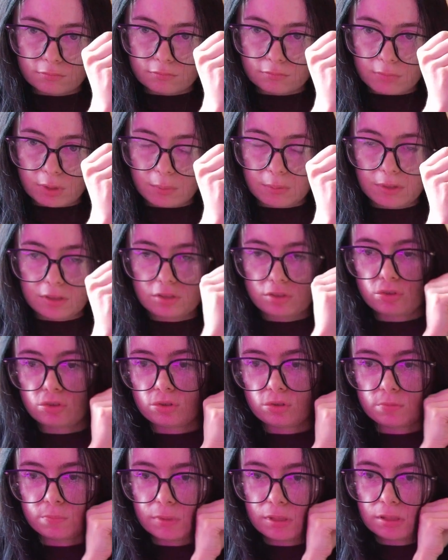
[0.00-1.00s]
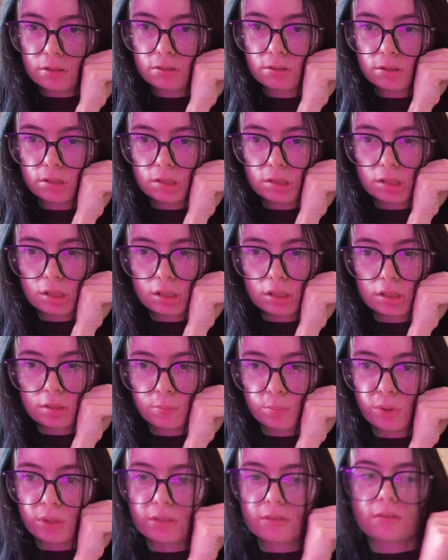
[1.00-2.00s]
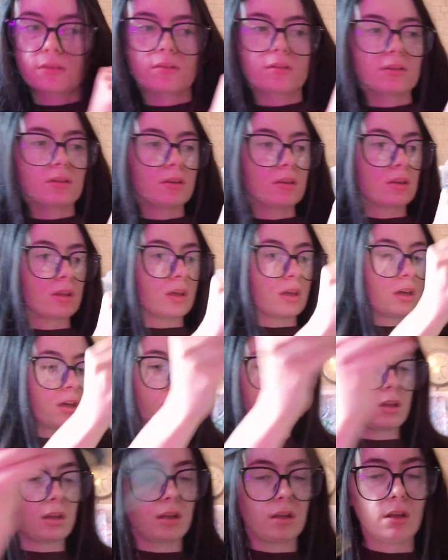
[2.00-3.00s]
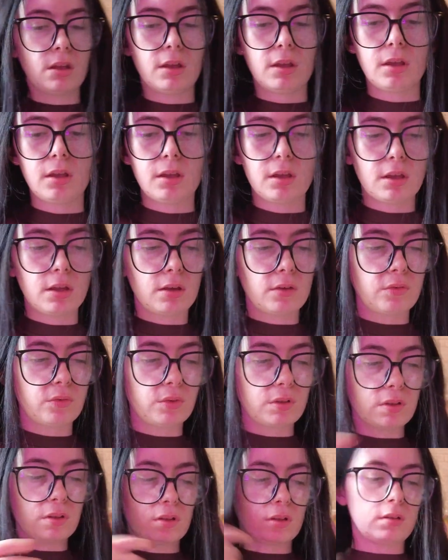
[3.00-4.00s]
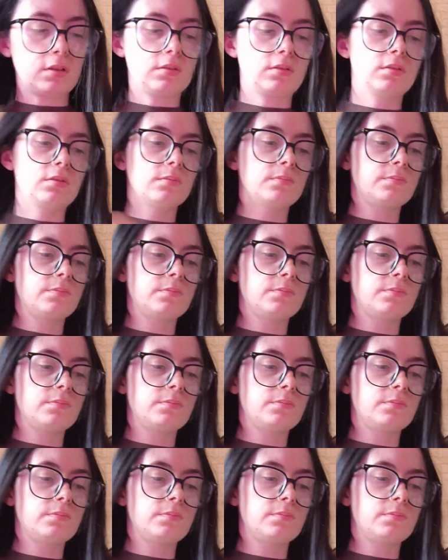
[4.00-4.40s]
Maybe it's just because it's print. Like if we did,